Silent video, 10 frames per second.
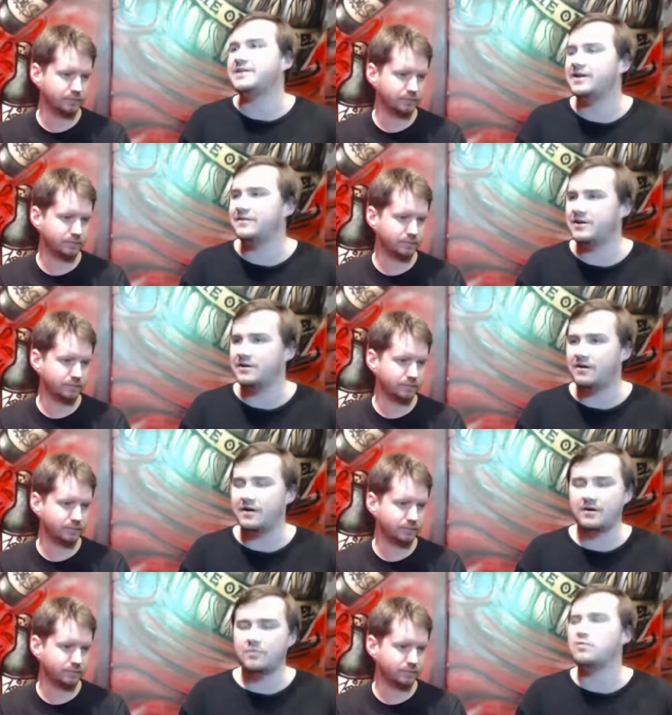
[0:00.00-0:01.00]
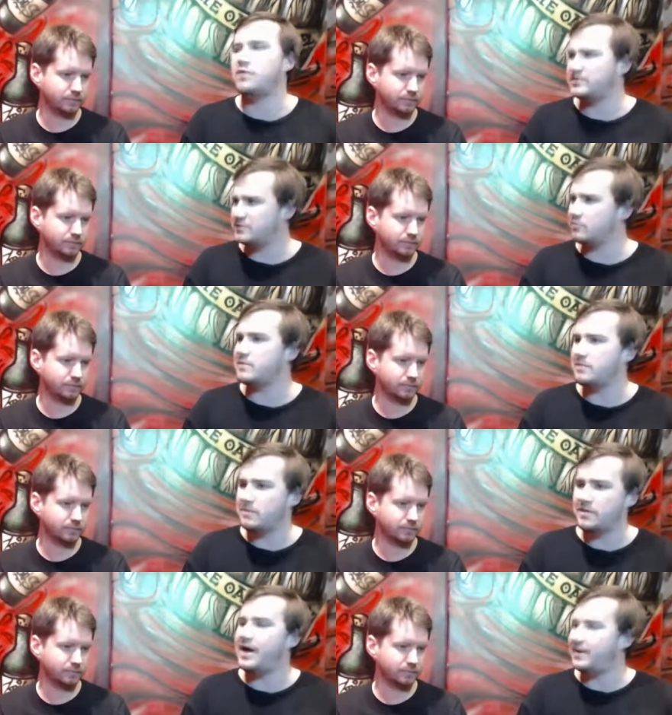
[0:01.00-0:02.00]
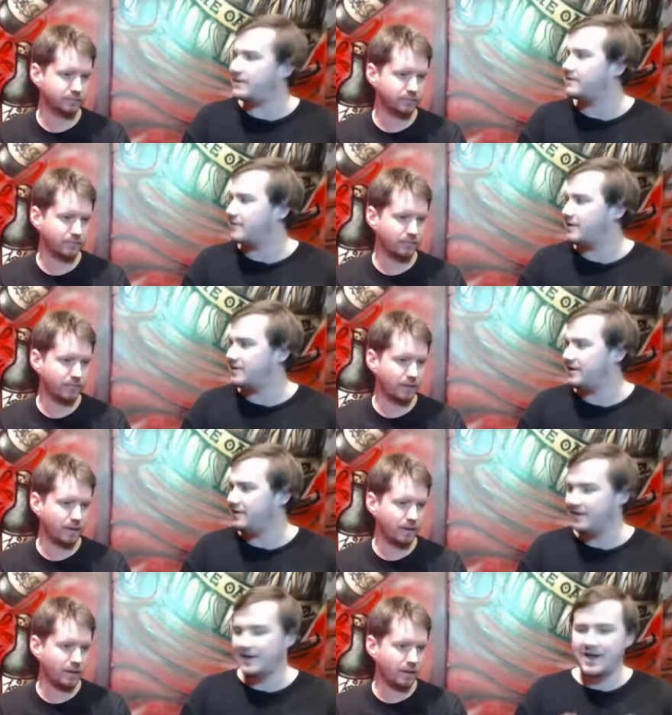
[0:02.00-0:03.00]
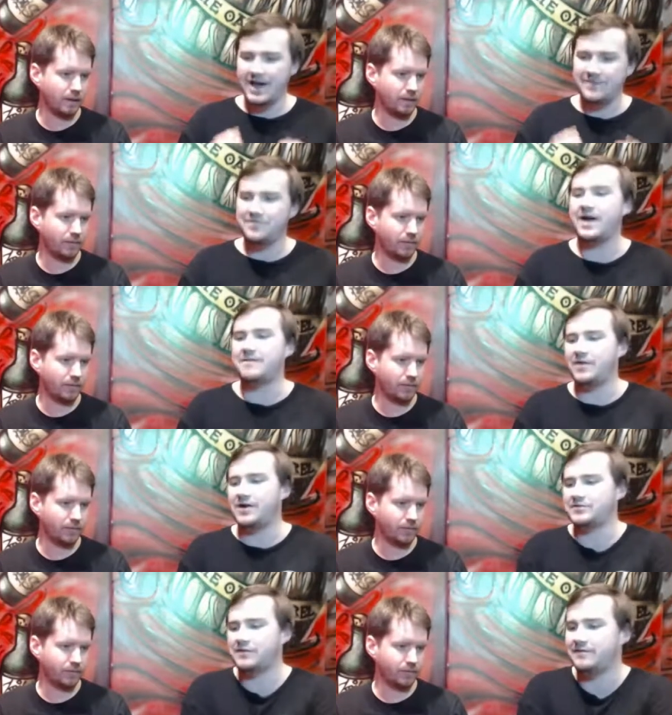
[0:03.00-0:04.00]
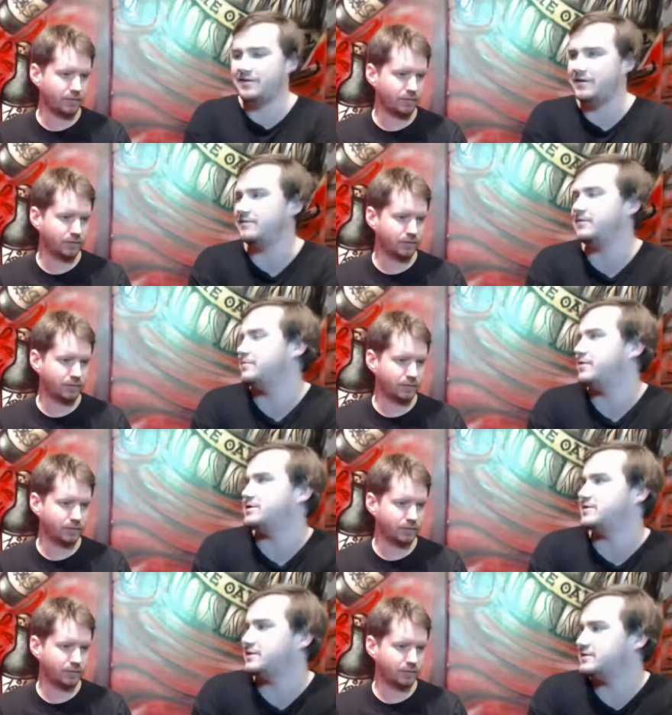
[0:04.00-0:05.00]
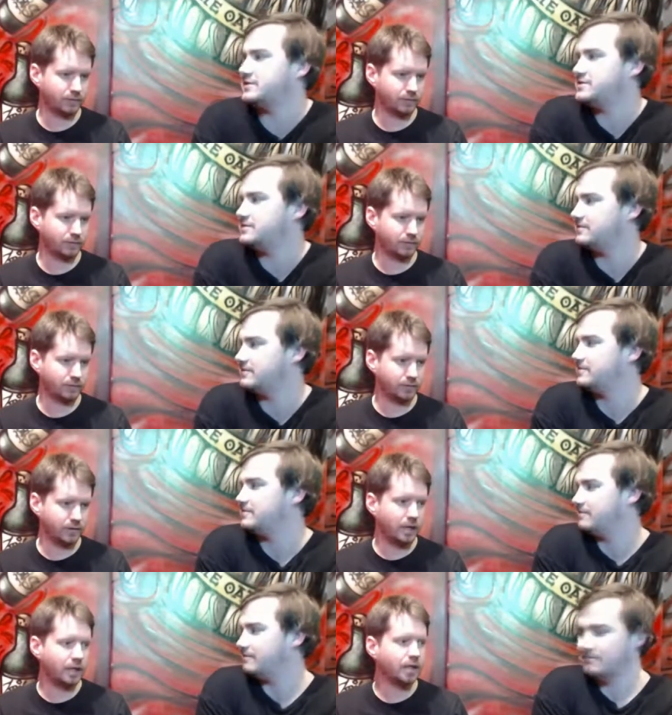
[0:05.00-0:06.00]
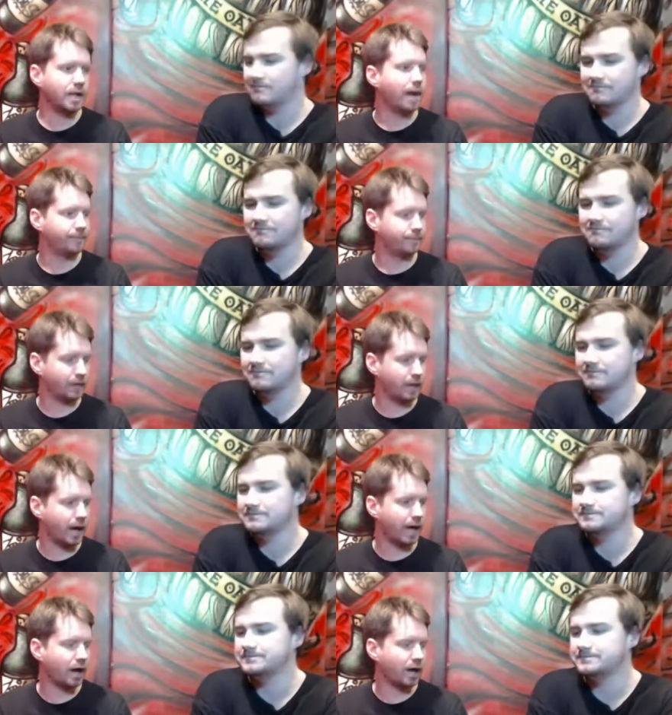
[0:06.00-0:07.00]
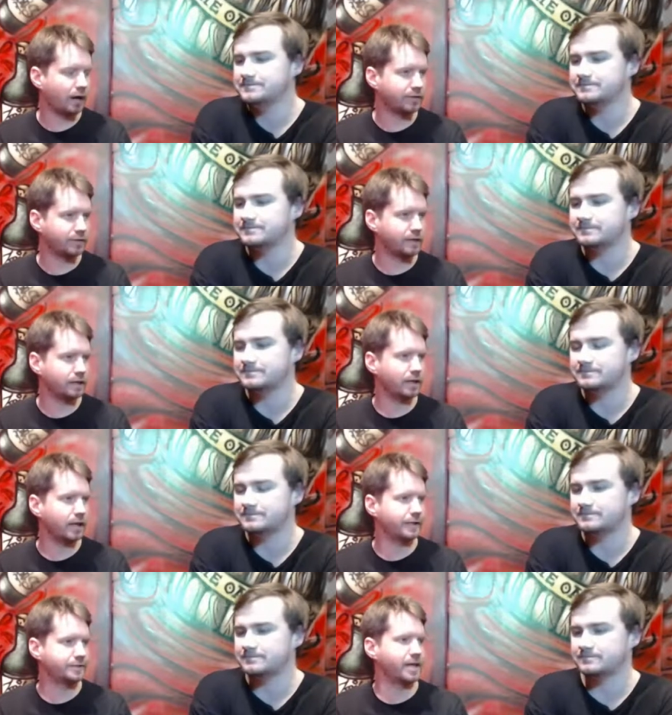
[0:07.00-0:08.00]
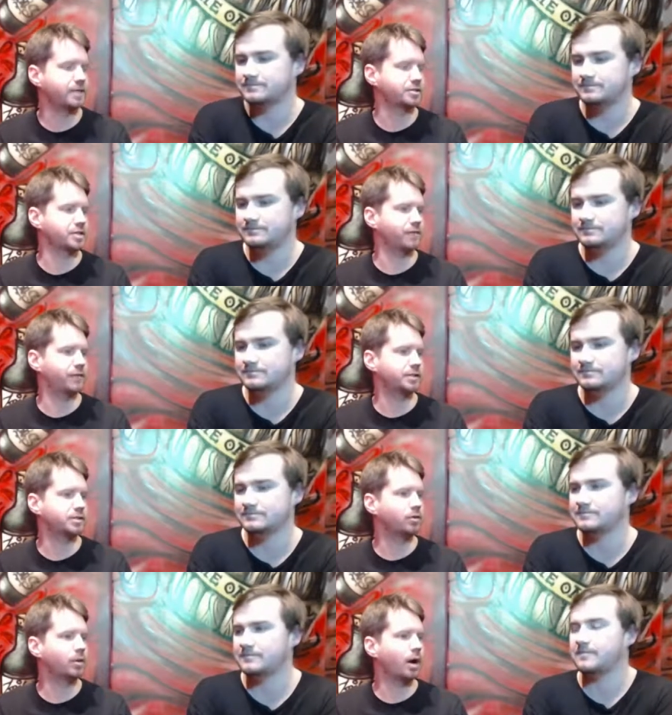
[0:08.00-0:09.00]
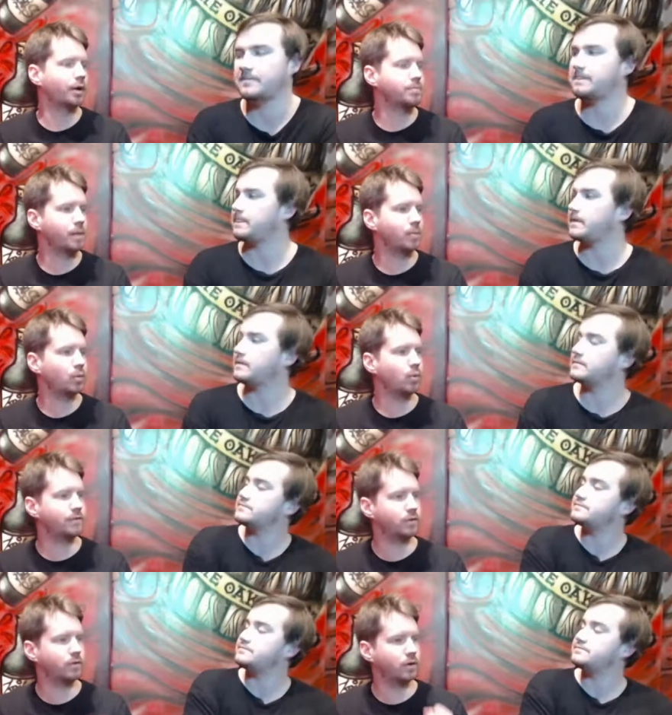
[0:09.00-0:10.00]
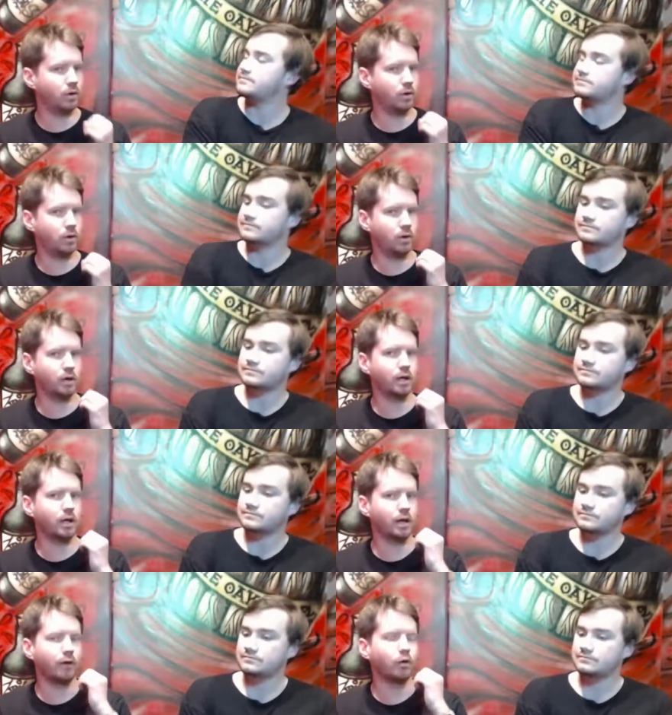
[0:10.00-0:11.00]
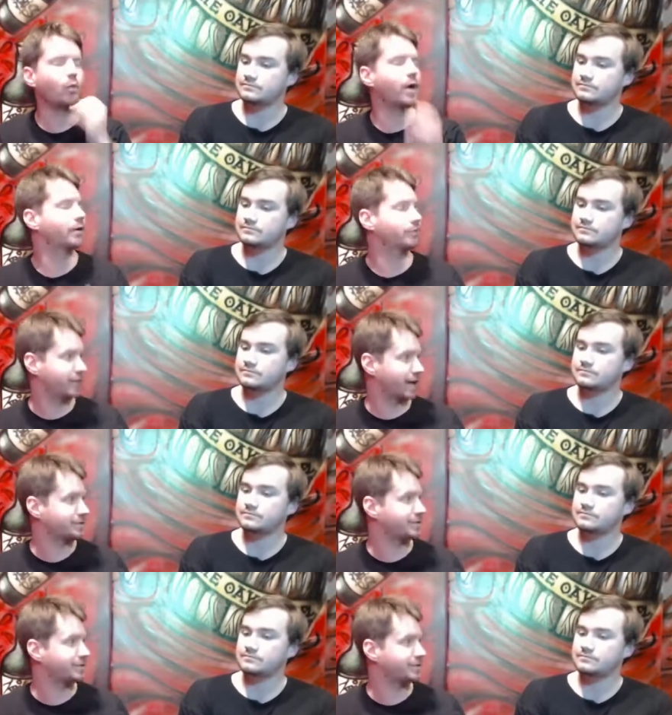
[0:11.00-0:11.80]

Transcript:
Speaker 1: the end of it, you're kind of like, oh, I still remember that kind of thing, and that might drive the the purchasing decision.
Speaker 2: Yeah, yeah, and I, I think it's it's tough, and it's I know people even are aware of that,